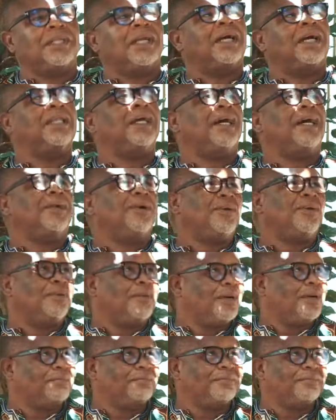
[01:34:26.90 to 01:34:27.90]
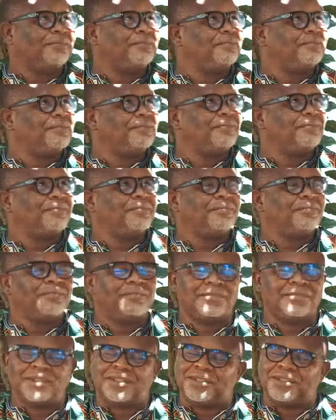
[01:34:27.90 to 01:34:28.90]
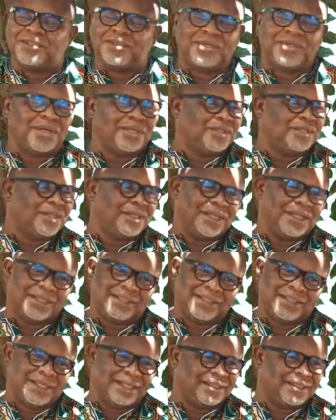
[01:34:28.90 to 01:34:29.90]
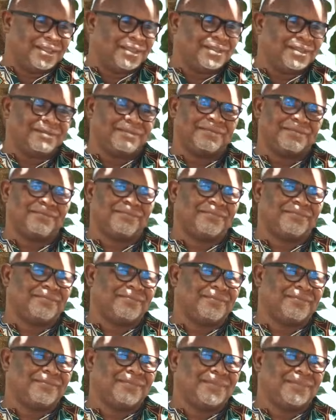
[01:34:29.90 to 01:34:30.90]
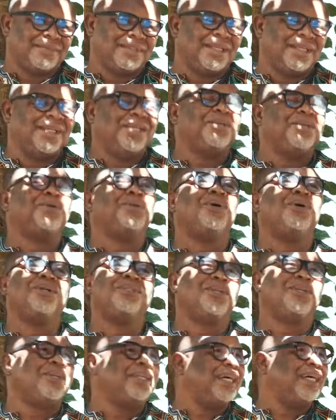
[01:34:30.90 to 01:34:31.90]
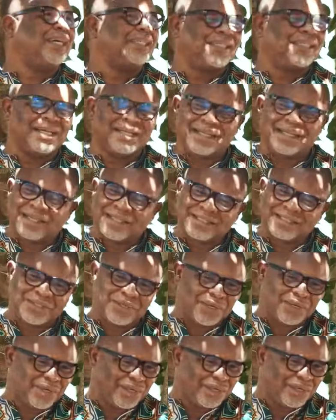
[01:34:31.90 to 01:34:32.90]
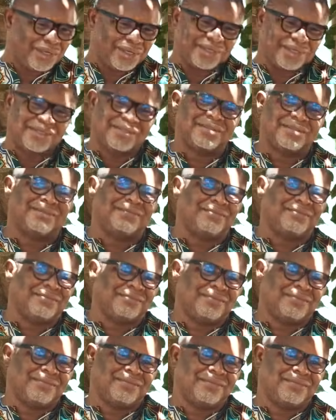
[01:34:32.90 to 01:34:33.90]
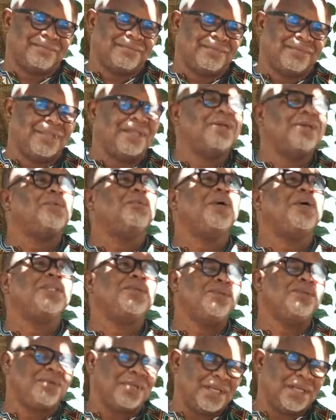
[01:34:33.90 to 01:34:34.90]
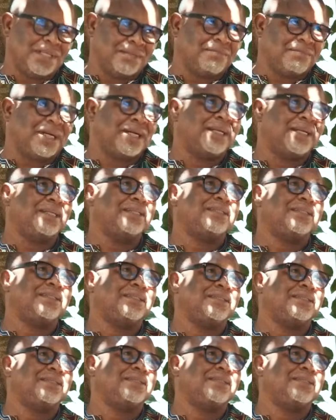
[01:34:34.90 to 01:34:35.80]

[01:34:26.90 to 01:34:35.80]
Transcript: Anna, young one, you don't understand. You don't understand at all. When you get married,